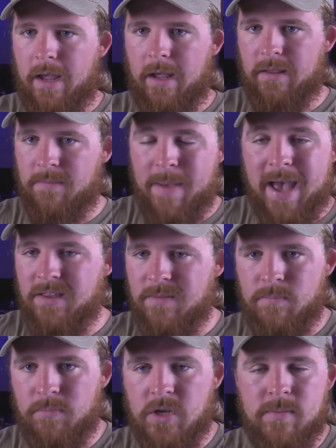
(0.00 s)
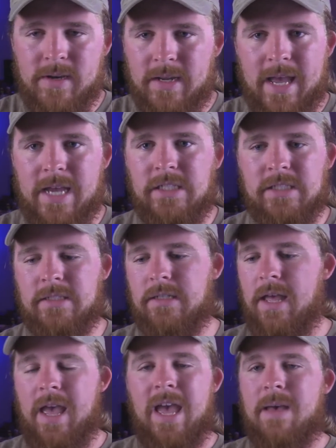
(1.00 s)
is mass communication
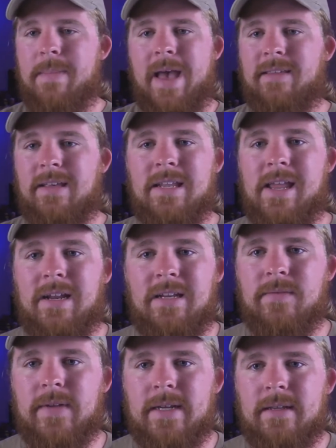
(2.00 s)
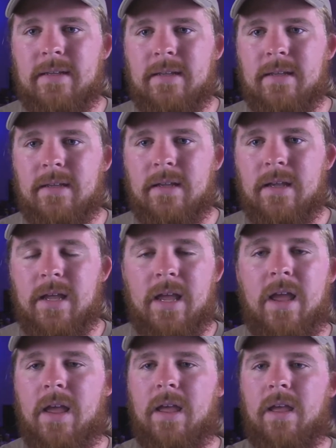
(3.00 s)
and mass connectivity.
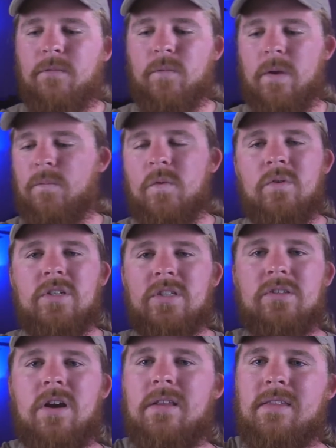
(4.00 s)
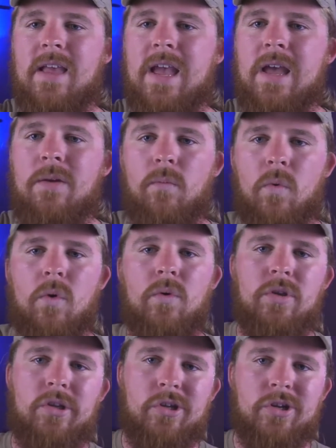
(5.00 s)
If you just start saying,
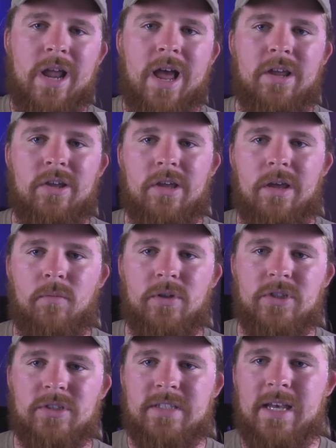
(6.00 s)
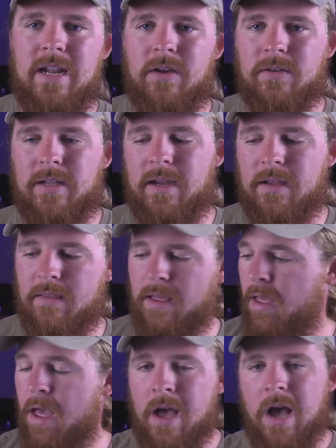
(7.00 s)
well, you're not, what you're saying I don't like, it's
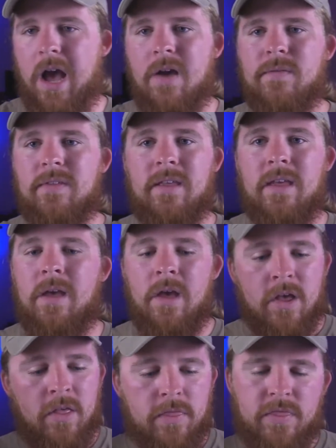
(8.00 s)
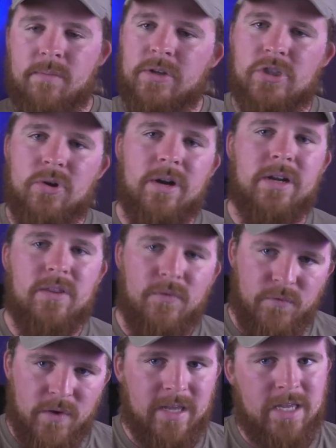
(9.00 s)
like, obviously, the majority of the
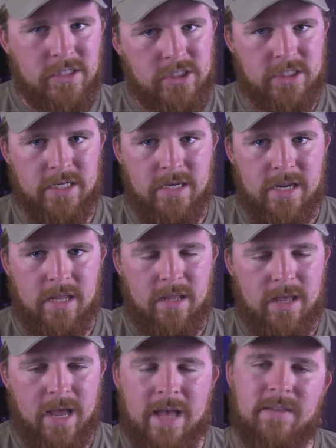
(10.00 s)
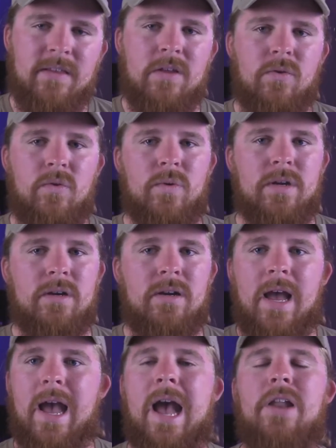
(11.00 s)
fucking shit I see on
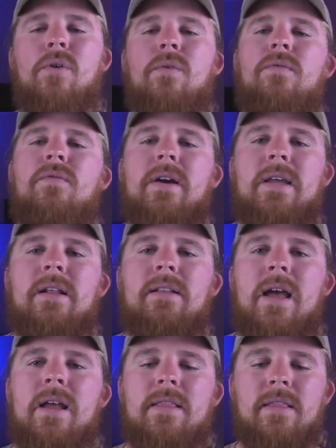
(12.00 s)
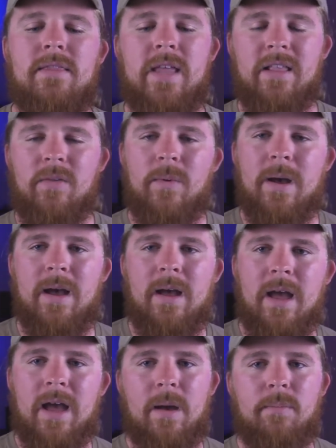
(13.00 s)
Twitter, I don't fucking like. That's
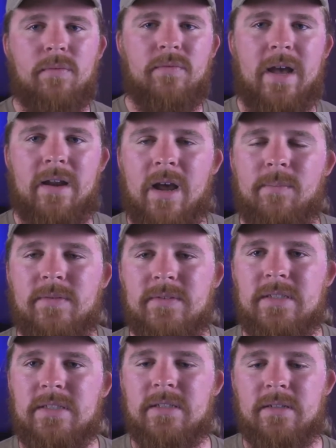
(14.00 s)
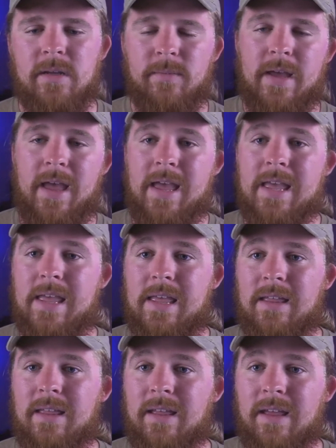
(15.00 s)
why I provide opposition. I'm like, hey,